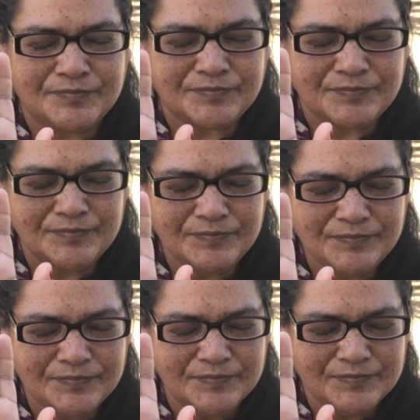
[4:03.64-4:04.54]

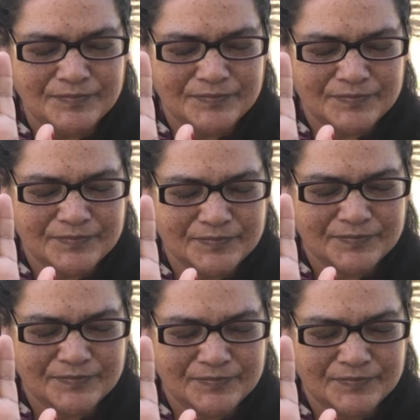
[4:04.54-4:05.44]

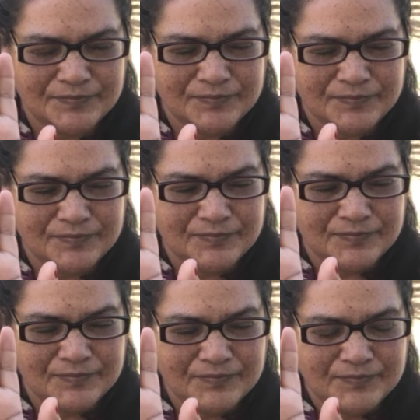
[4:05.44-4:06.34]

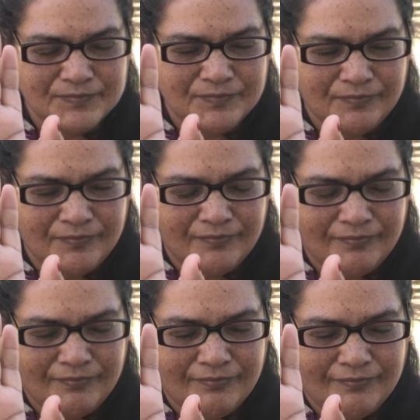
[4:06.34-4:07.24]

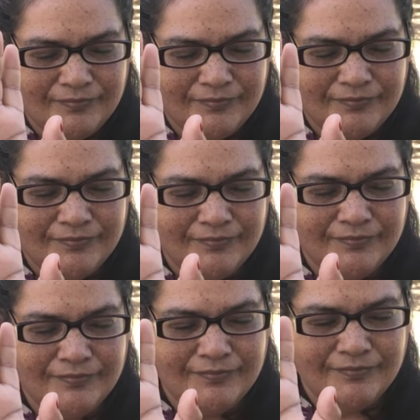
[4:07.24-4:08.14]

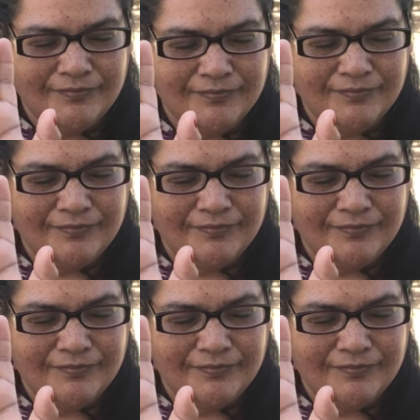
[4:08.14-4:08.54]
No one is speaking in this clip.